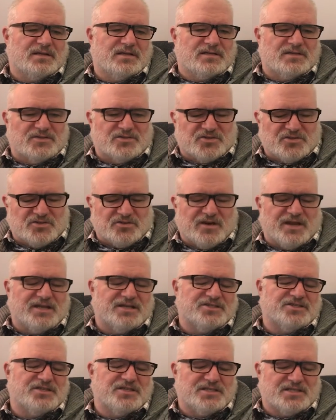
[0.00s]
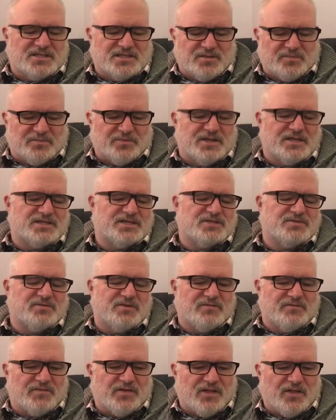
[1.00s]
in the strangeness, in the places
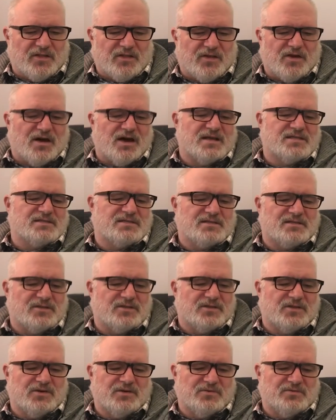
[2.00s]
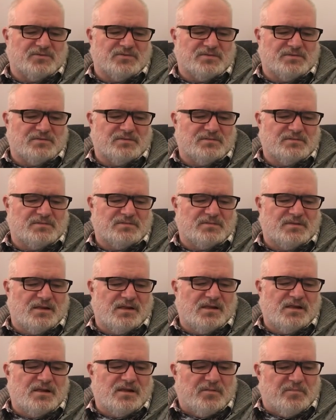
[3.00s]
we felt lost and alone.
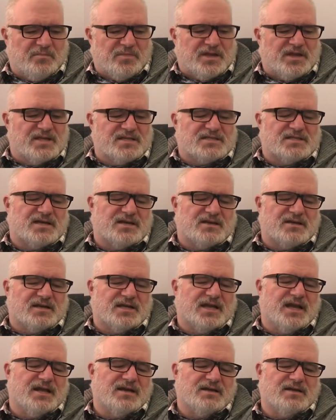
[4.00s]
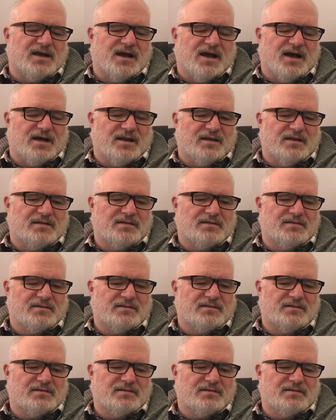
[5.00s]
Meet us there again, God.